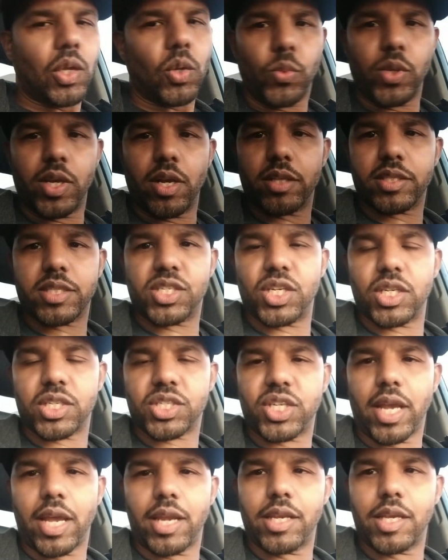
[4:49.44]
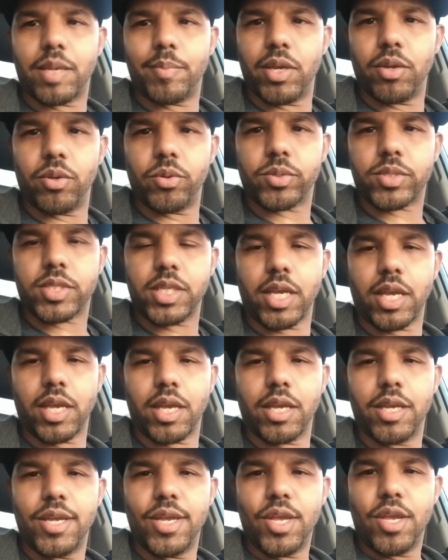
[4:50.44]
We got to chit-chatting about
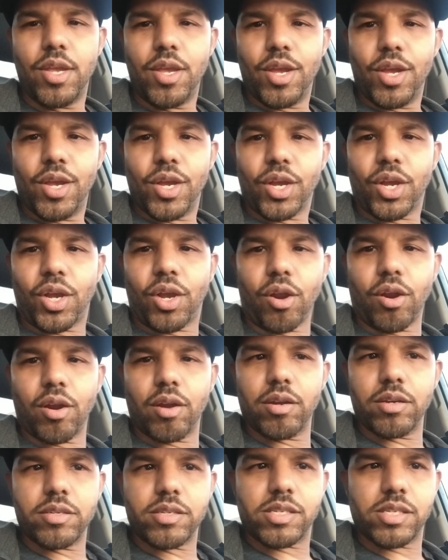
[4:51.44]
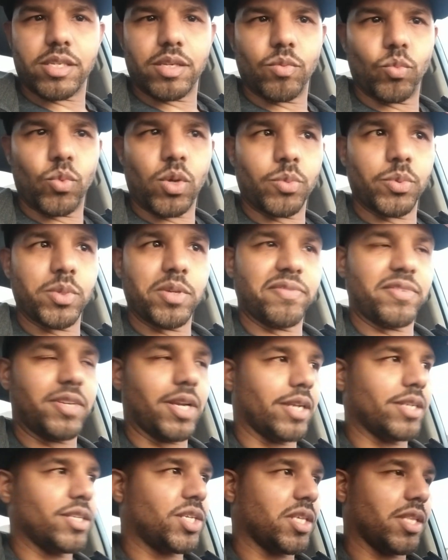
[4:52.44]
cars and what we've
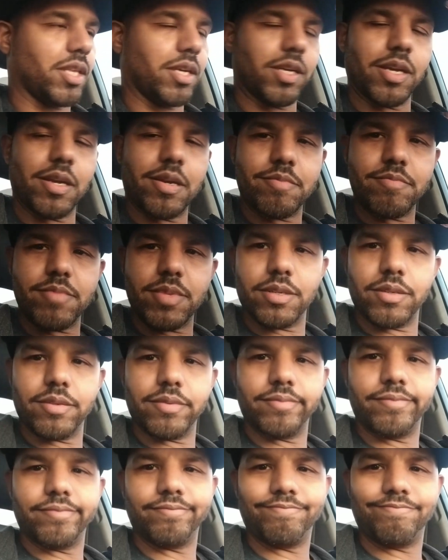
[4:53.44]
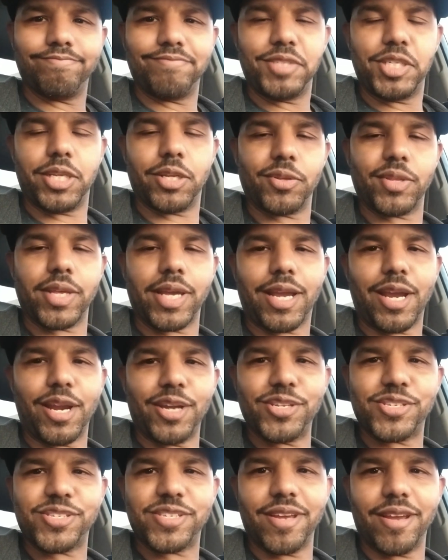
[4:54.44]
done to them and, that
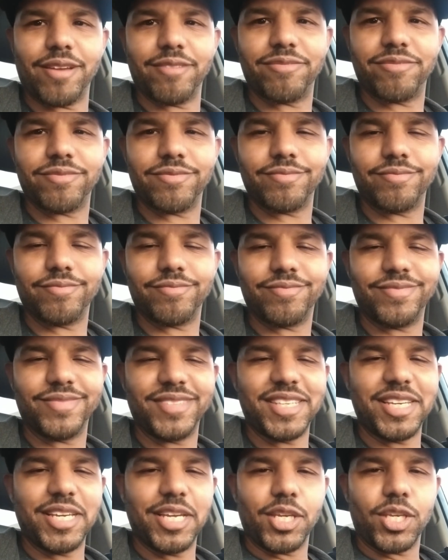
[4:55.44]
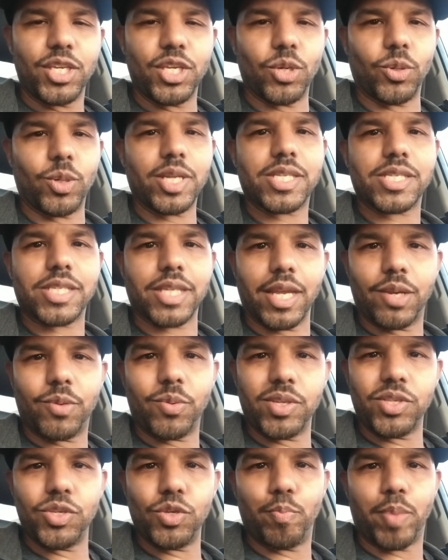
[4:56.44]
kind of stuff. You know what it's like
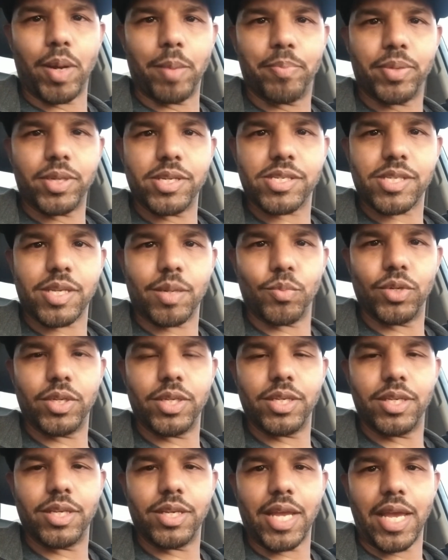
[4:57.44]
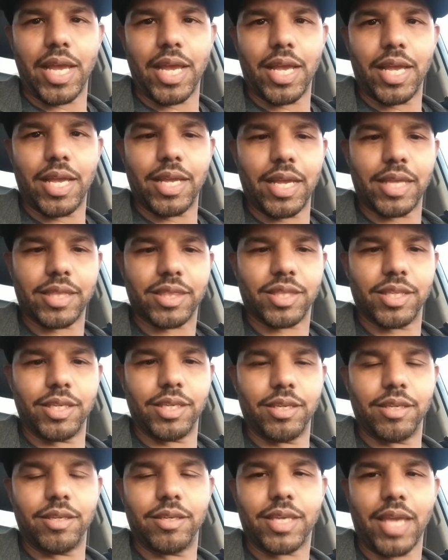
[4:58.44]
when you bump into someone at
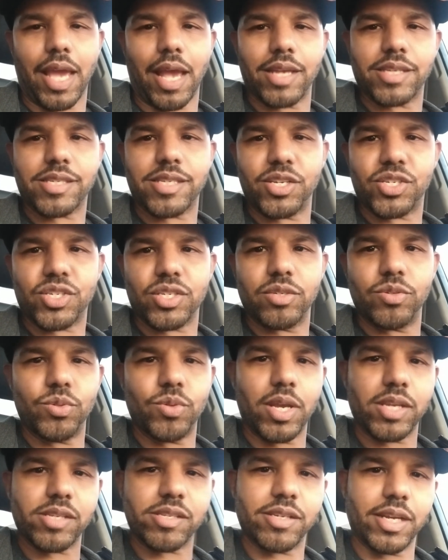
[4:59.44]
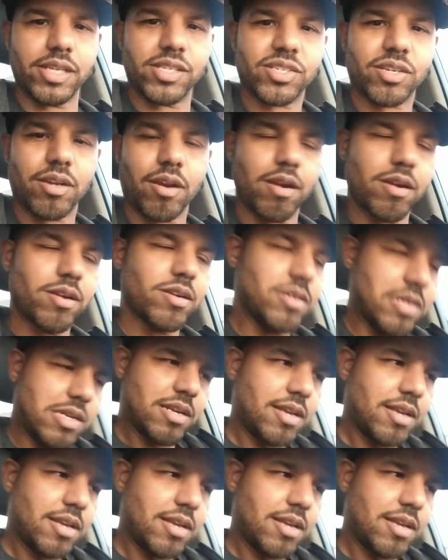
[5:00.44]
the gas station who has a nice car.